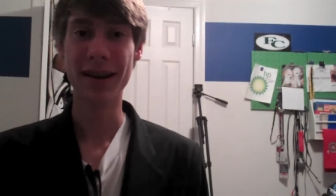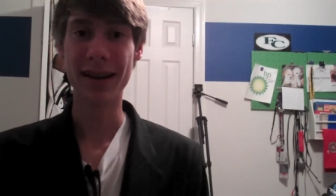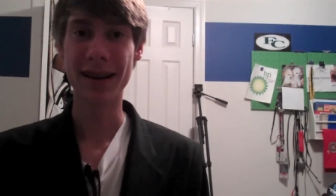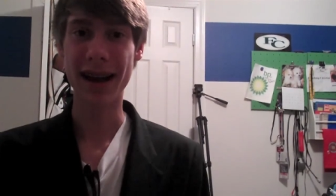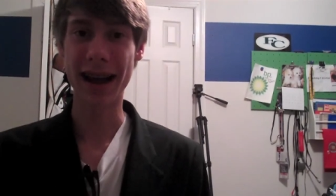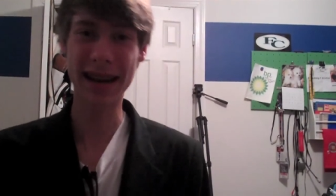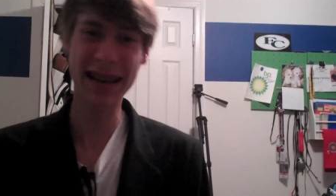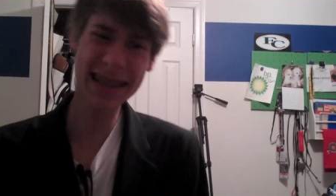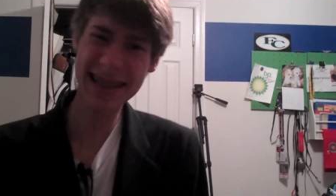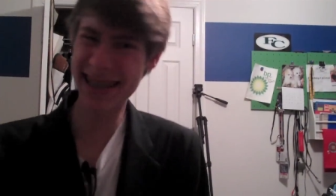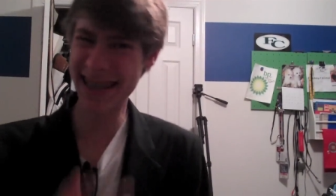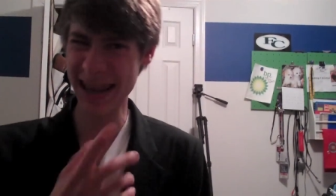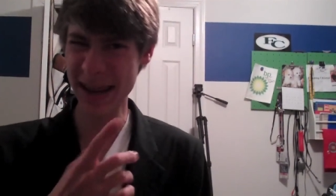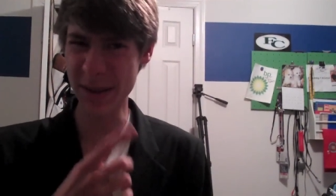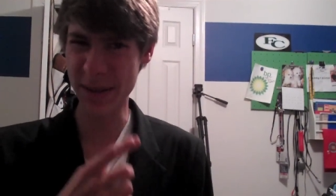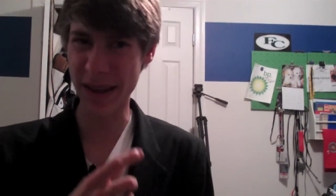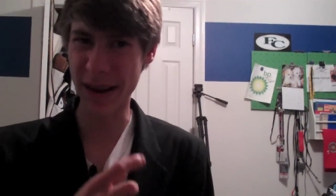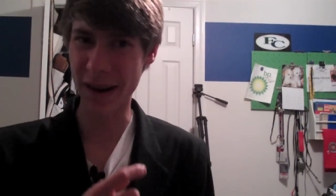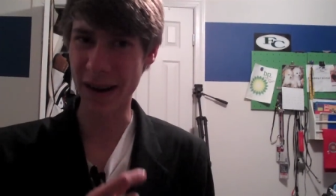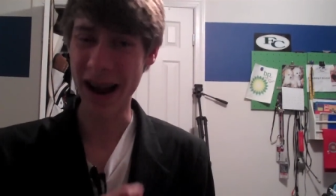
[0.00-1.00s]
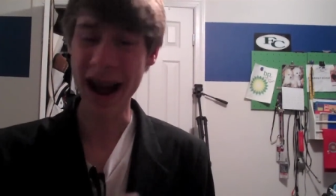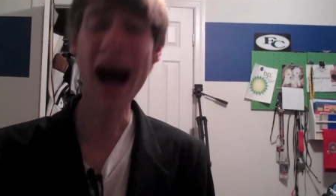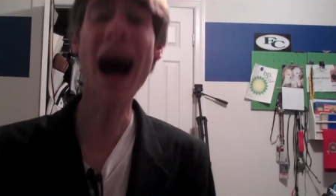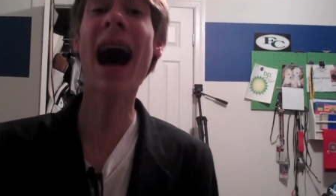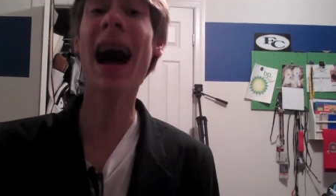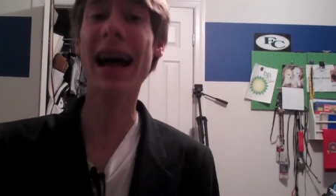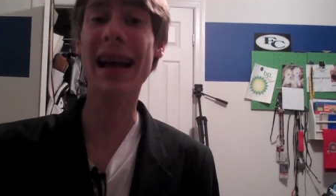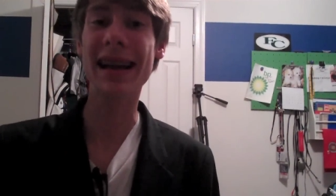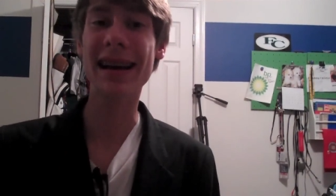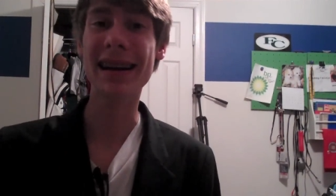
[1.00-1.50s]
I didn't see you there.
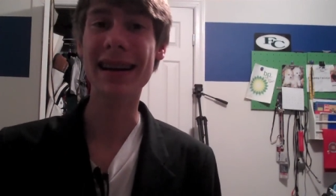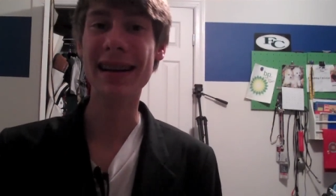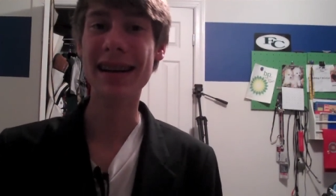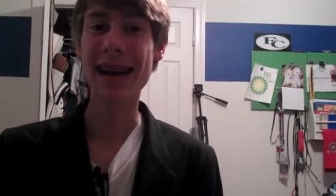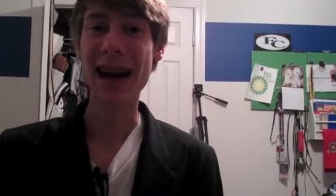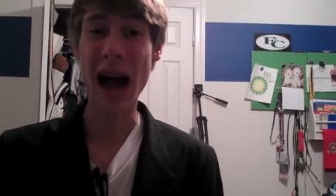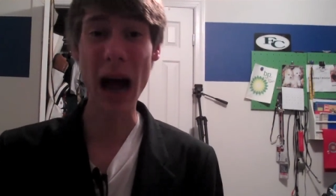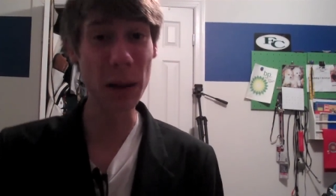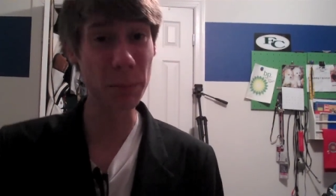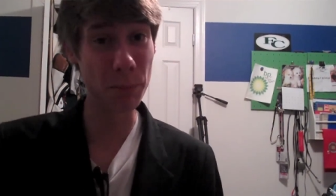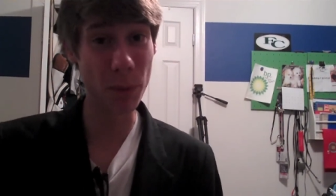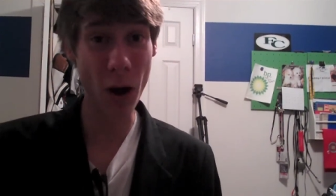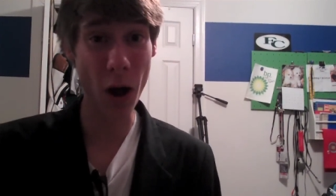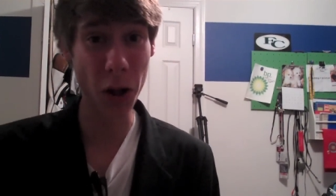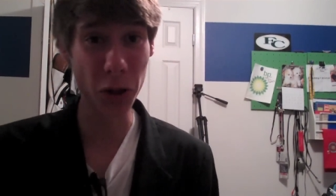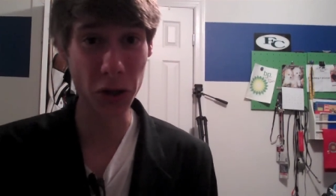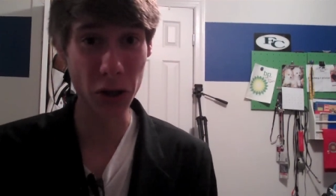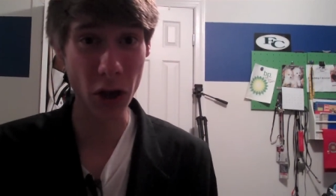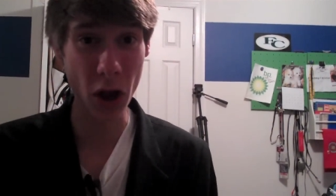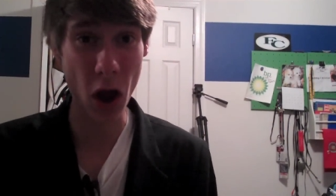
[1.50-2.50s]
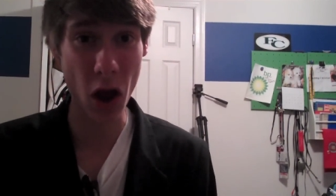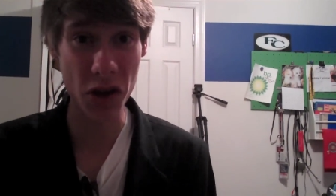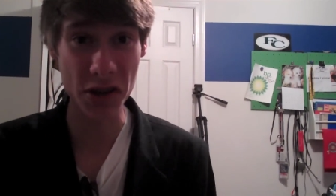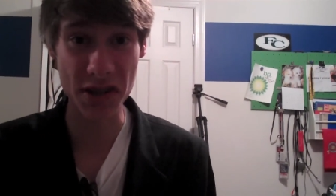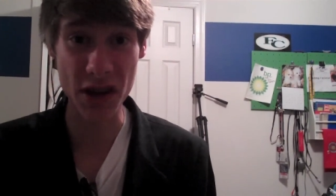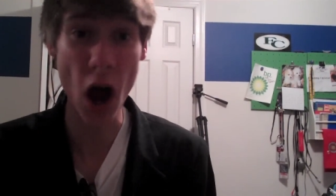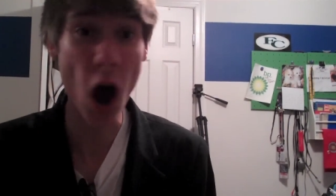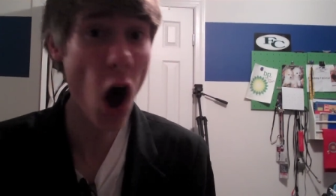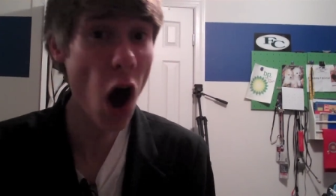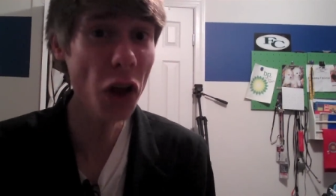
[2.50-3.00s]
Hi, I'm Paul
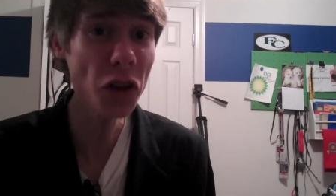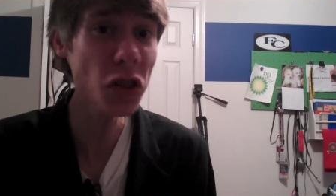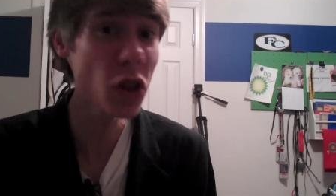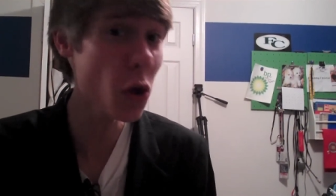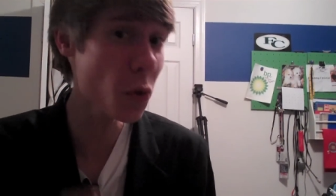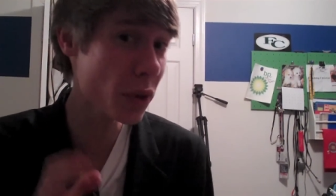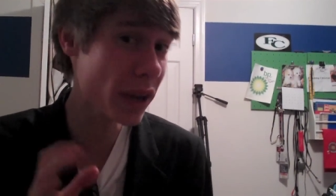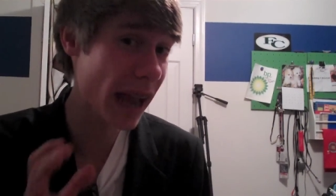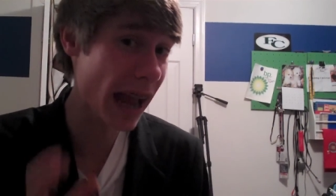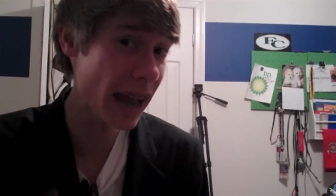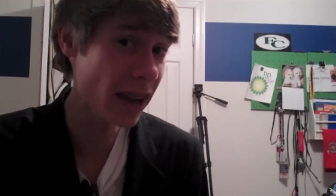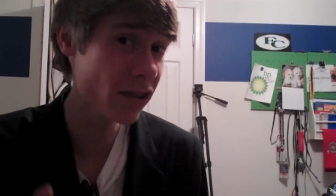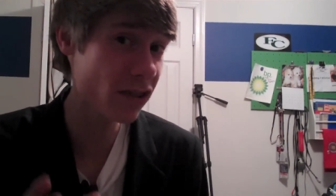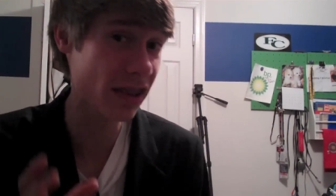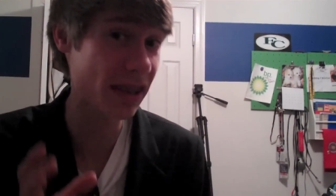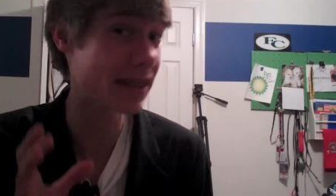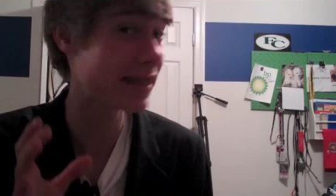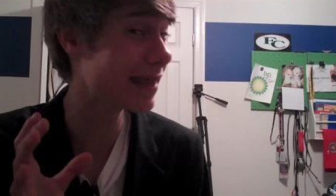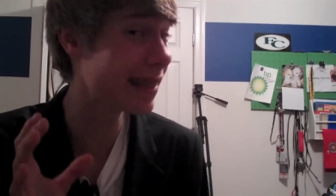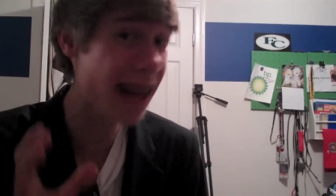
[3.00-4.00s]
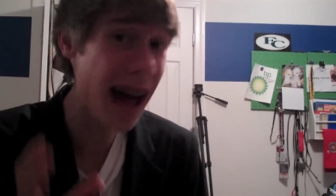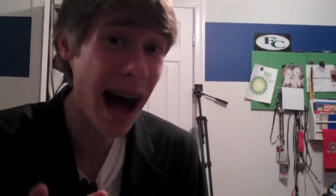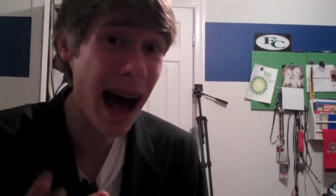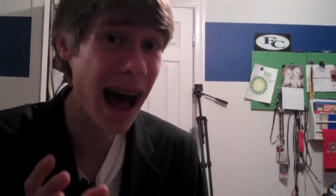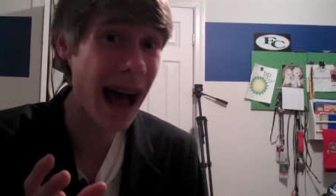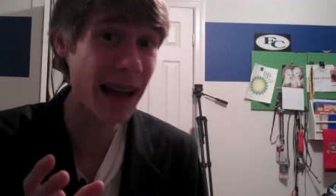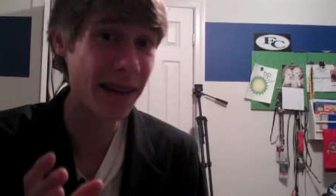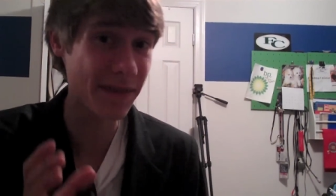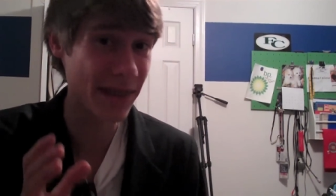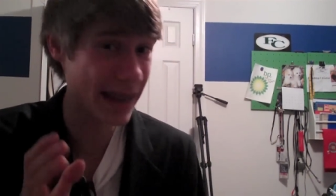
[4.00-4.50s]
Lacaust on location
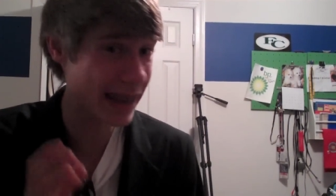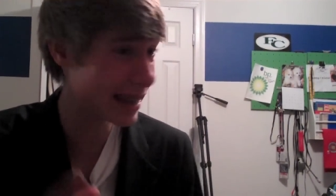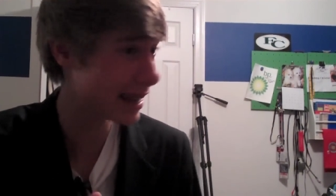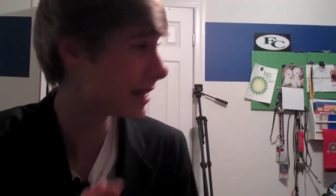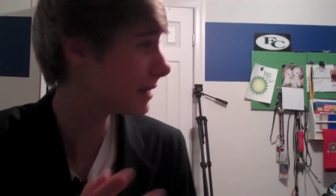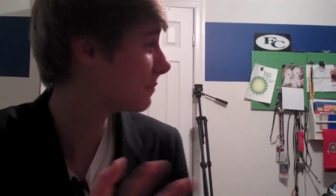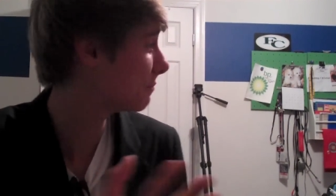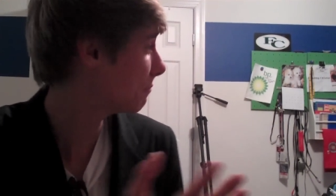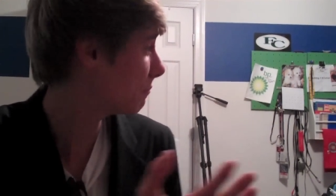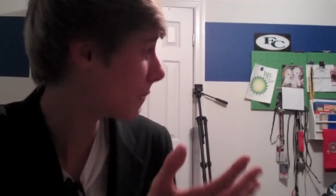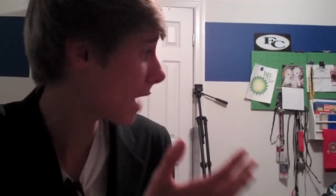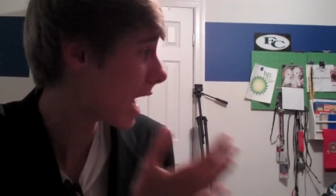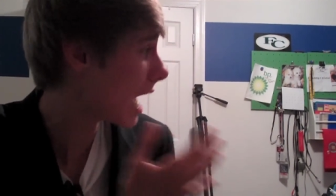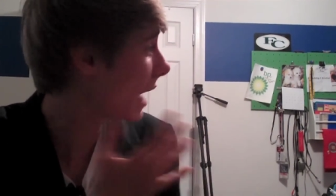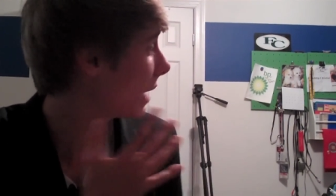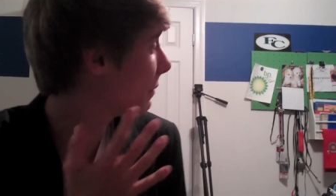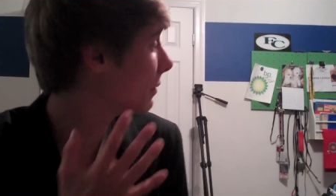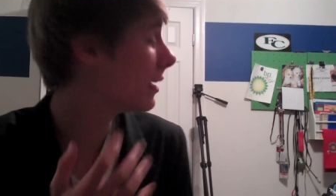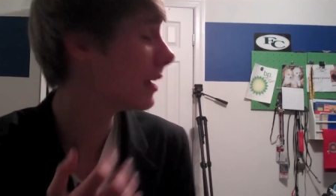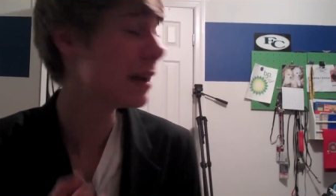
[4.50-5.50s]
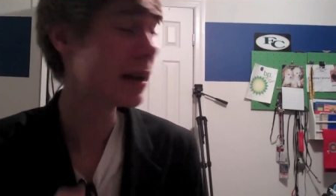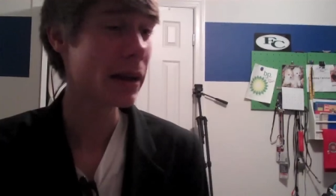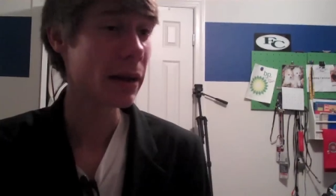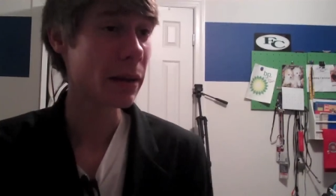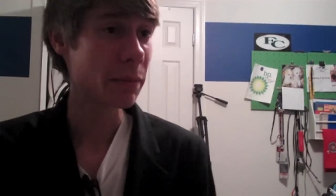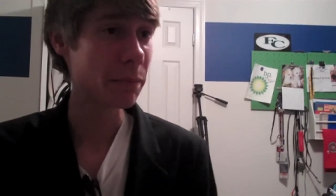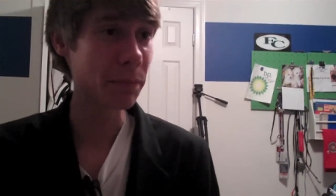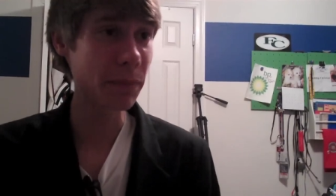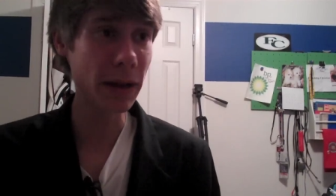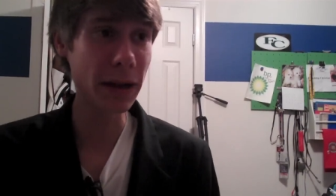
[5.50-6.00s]
live in my
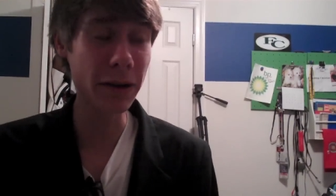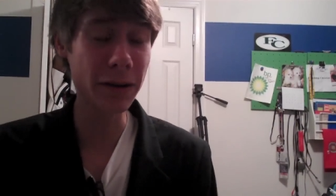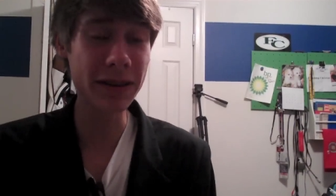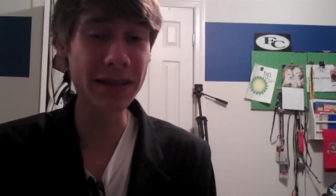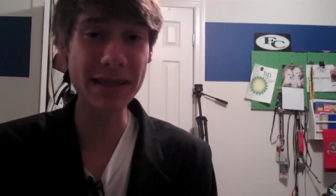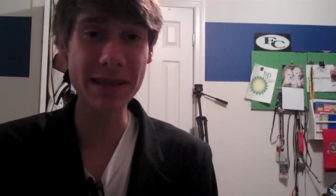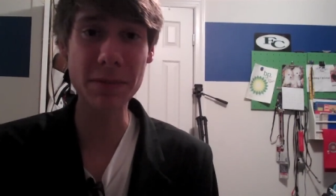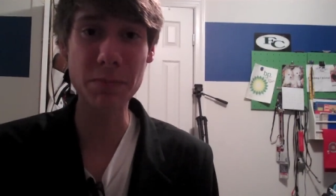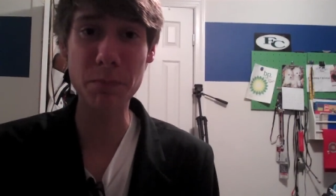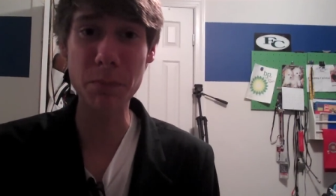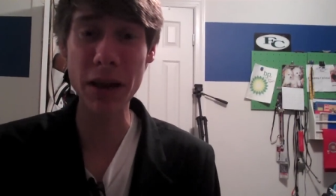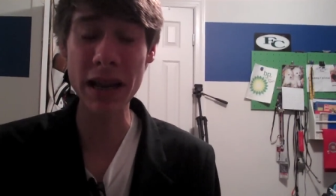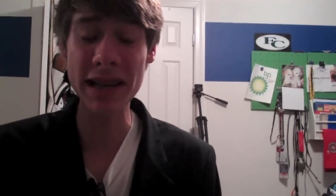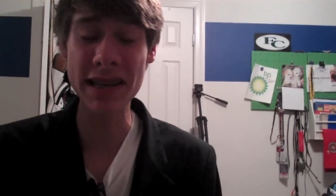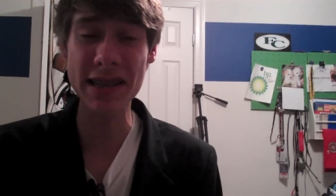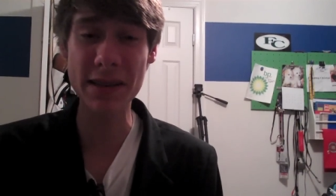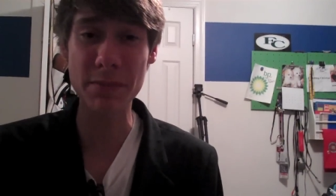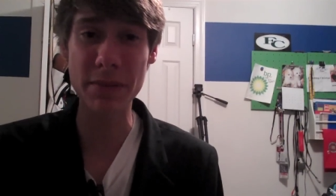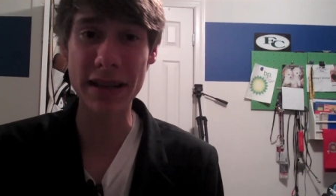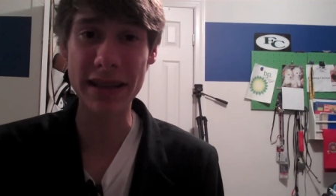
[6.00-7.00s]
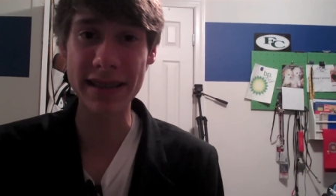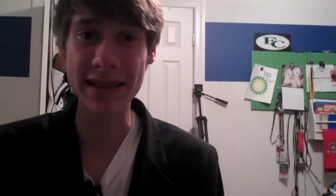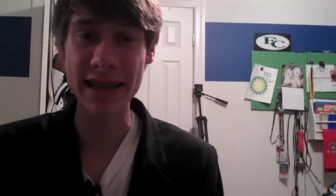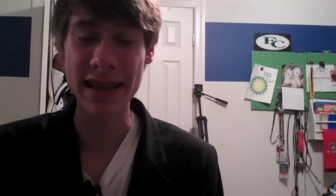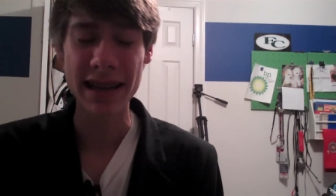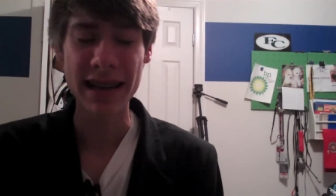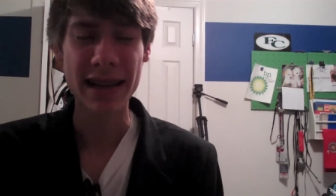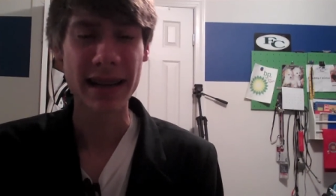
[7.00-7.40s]
parents' basement.